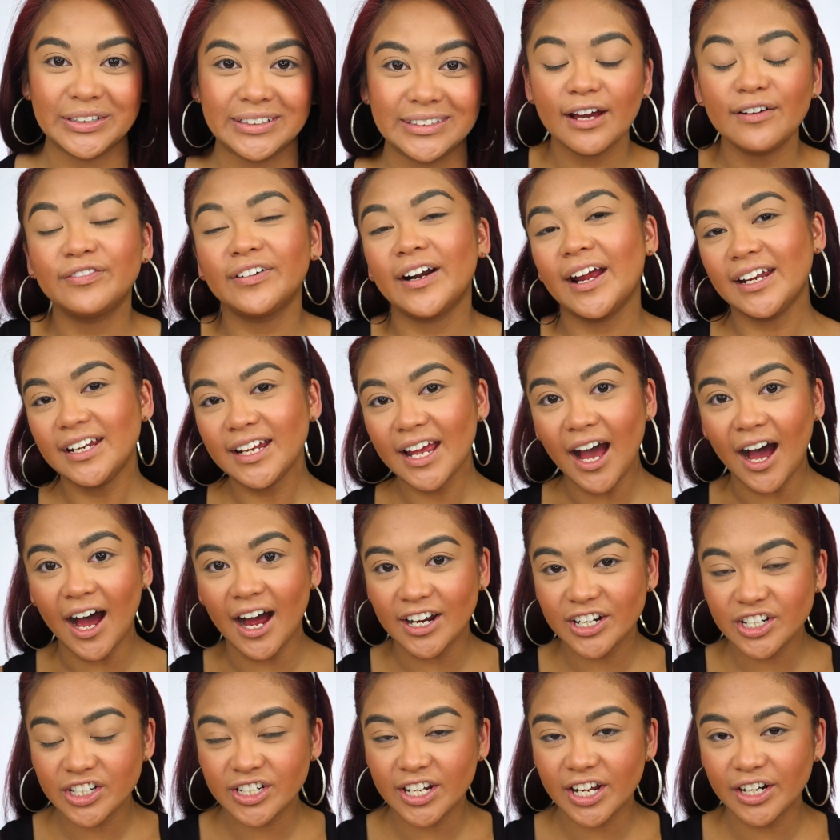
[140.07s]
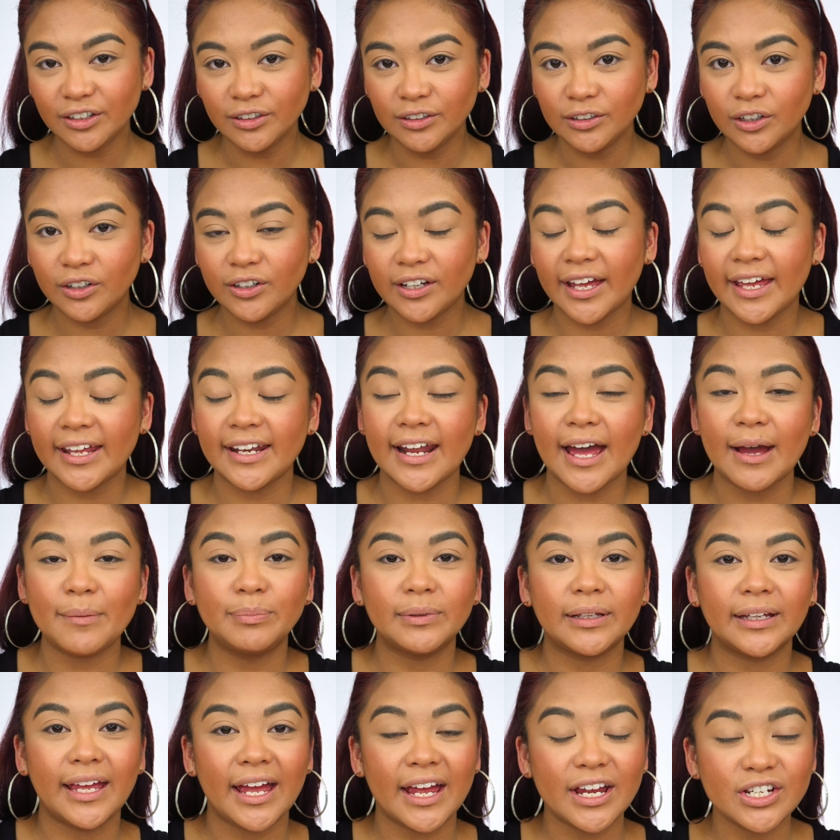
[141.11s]
Now for any eyeshadow look and
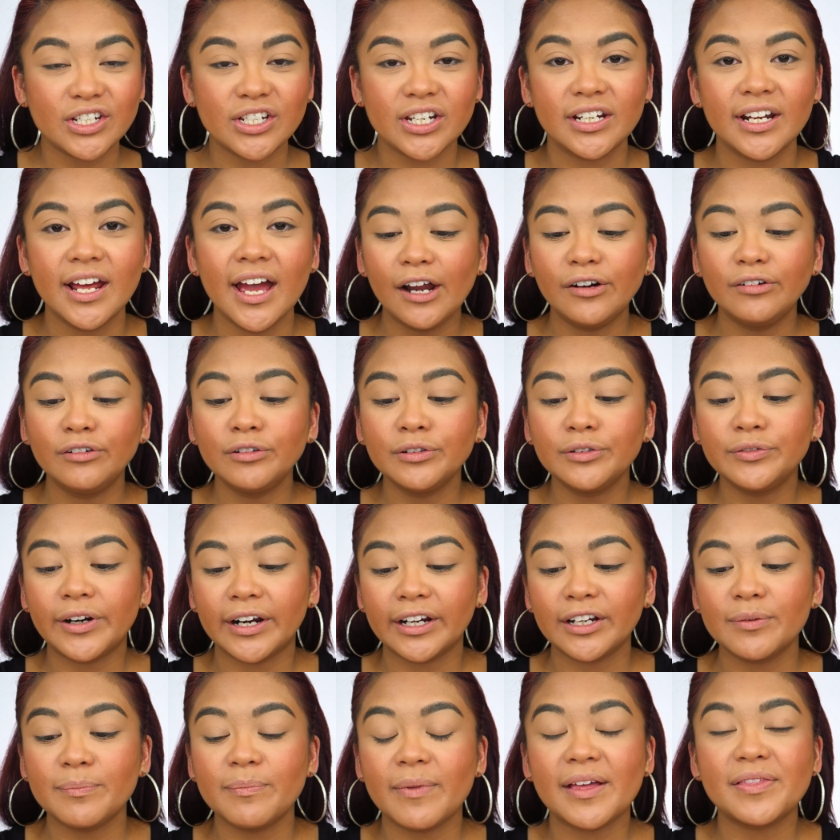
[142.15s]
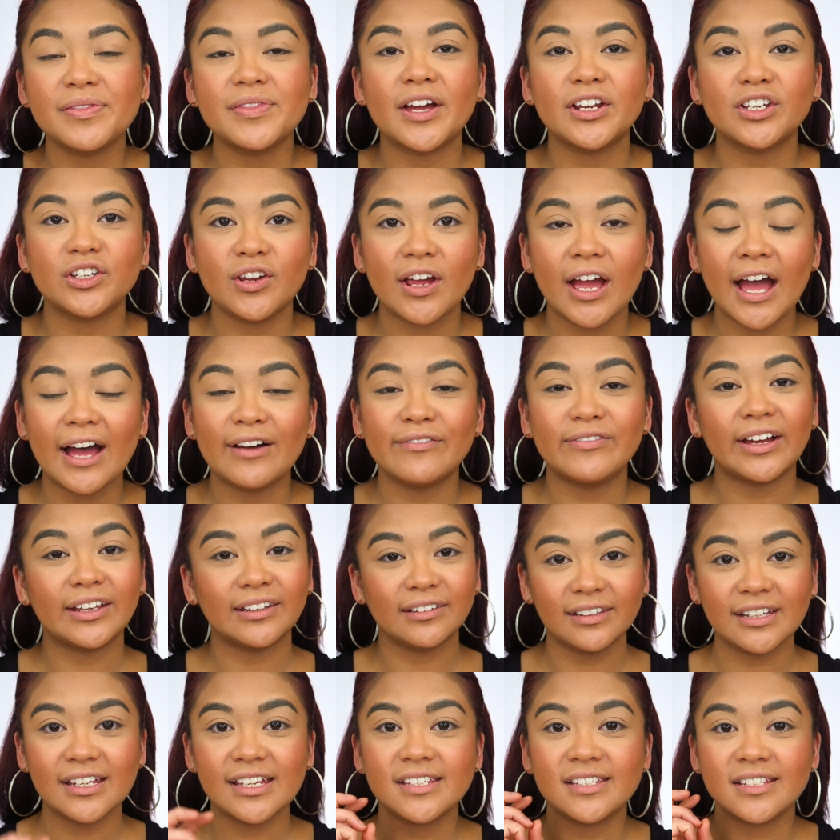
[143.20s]
application, I would recommend that you have
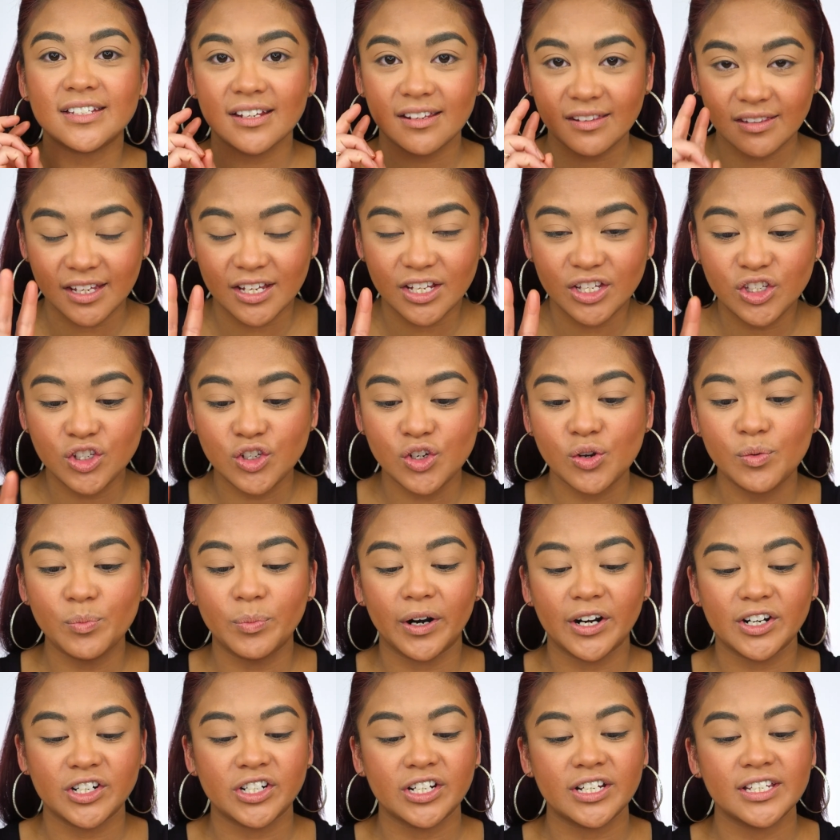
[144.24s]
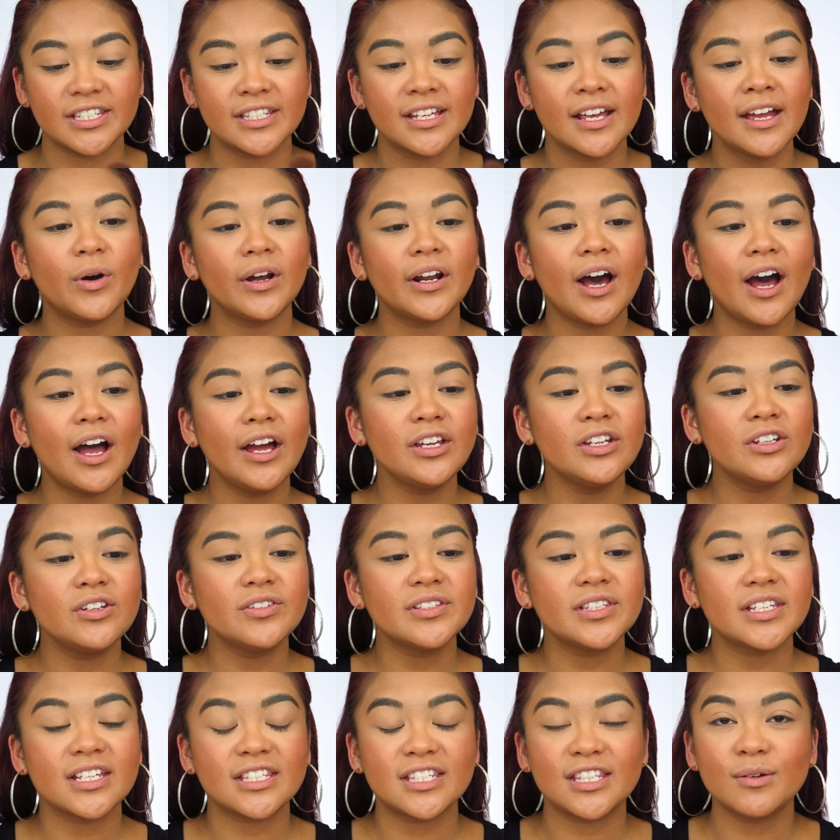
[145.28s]
at least these 2 brushes. What I
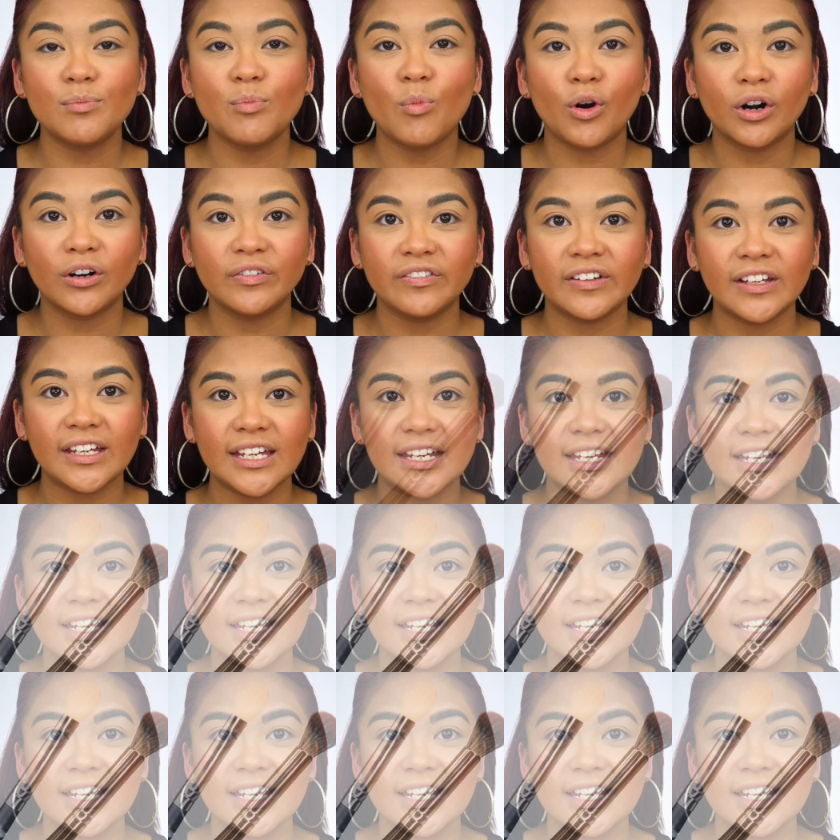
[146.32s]
use is the Morphe